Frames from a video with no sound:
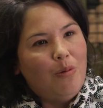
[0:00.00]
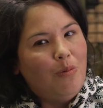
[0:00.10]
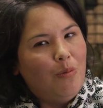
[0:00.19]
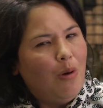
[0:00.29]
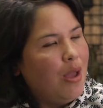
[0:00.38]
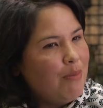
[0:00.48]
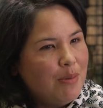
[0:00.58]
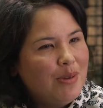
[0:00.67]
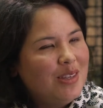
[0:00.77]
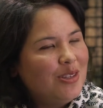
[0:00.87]
why am I
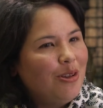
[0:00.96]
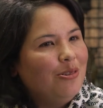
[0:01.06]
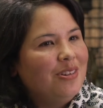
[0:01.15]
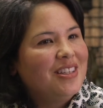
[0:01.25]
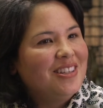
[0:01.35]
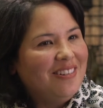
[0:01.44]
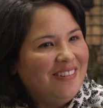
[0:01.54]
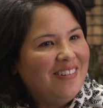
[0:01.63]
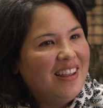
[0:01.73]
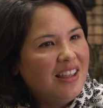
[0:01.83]
being told this
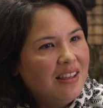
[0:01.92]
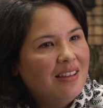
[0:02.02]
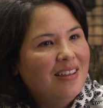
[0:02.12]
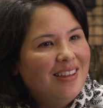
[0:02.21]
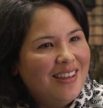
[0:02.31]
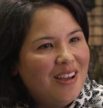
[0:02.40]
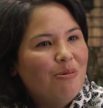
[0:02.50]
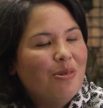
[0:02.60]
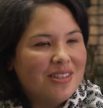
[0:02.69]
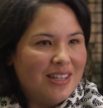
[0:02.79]
story?
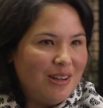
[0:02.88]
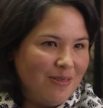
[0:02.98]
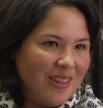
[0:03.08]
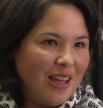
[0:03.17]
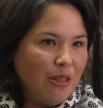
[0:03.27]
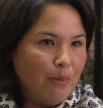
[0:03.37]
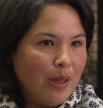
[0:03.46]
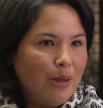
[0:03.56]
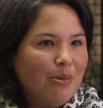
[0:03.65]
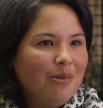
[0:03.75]
What's in it for the other
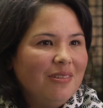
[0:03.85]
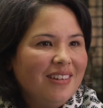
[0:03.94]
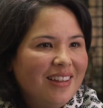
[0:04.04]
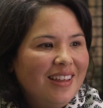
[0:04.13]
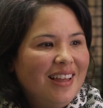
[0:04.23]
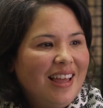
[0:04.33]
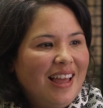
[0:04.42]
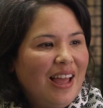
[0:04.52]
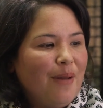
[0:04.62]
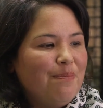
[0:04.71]
people?
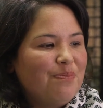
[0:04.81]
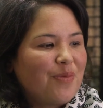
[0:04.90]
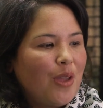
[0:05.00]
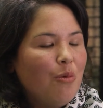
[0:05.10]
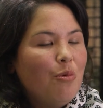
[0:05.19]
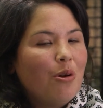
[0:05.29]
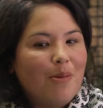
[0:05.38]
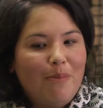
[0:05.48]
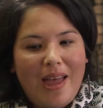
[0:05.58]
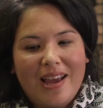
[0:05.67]
What
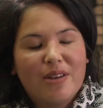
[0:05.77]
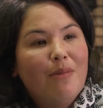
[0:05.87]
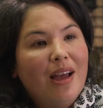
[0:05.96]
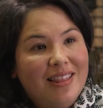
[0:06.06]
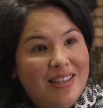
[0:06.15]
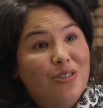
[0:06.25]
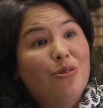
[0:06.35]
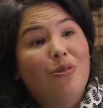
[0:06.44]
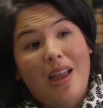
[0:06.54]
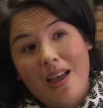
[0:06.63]
impact might this
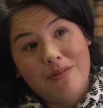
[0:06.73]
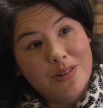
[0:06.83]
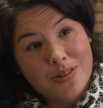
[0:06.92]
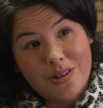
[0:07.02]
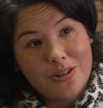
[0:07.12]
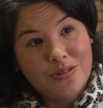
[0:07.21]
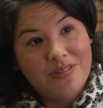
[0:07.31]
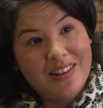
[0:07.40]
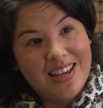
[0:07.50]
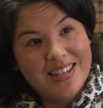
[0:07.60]
story have on social
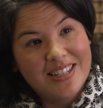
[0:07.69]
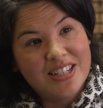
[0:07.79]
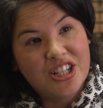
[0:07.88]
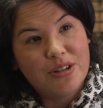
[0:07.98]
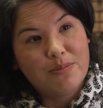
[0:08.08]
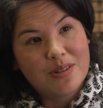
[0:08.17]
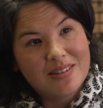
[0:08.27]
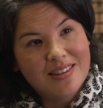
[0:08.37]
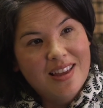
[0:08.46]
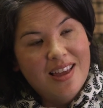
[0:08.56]

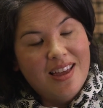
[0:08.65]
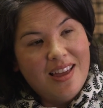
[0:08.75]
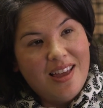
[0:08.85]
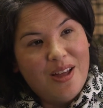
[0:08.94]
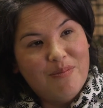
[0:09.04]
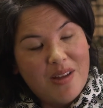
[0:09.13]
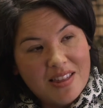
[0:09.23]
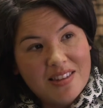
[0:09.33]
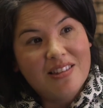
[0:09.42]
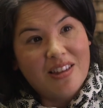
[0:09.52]
relationships? I
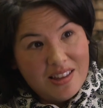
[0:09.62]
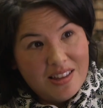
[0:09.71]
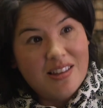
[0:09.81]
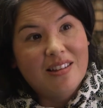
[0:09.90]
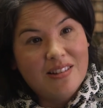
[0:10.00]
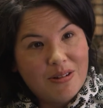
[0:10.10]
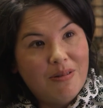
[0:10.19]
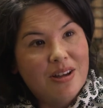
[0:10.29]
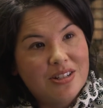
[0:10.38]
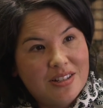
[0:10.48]
think they're the
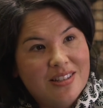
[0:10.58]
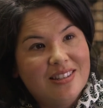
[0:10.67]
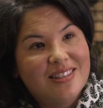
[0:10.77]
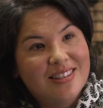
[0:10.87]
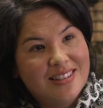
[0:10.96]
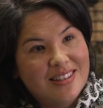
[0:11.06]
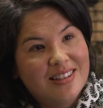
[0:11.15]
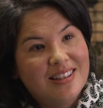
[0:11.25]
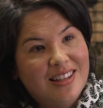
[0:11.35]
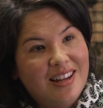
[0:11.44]
questions
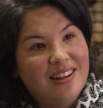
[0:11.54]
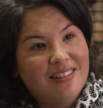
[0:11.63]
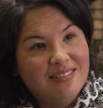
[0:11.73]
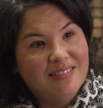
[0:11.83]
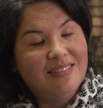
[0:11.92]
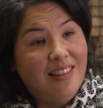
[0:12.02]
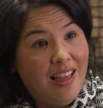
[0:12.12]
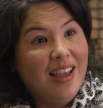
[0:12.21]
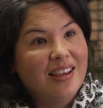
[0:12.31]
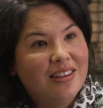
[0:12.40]
that I'd
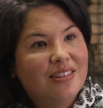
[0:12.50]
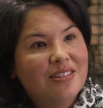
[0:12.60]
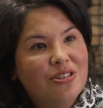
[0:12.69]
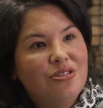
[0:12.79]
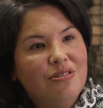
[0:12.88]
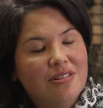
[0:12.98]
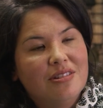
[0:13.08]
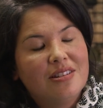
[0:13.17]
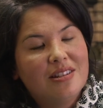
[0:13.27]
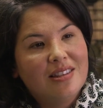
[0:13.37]
like
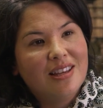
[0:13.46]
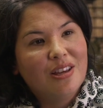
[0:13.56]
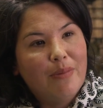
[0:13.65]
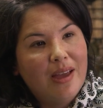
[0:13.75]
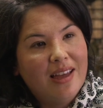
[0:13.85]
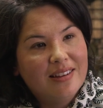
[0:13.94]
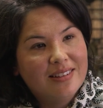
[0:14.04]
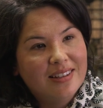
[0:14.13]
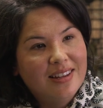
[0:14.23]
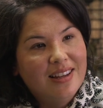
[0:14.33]
students to think
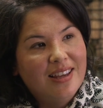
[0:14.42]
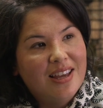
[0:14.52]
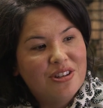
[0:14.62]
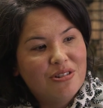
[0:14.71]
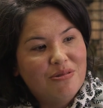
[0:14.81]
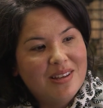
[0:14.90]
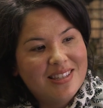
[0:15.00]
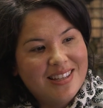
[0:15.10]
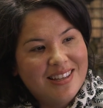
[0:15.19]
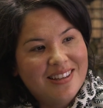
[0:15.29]
about, and to
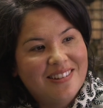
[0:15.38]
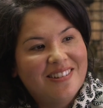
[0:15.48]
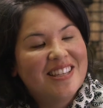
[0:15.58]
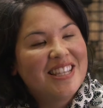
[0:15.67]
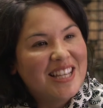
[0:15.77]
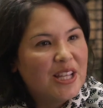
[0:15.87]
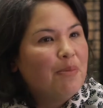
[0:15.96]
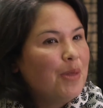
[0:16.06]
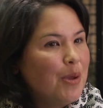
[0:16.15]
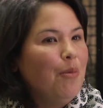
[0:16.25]
always think, oh, is there
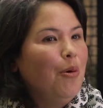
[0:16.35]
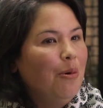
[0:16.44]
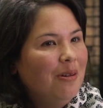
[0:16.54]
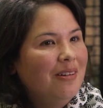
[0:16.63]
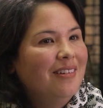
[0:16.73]
something more?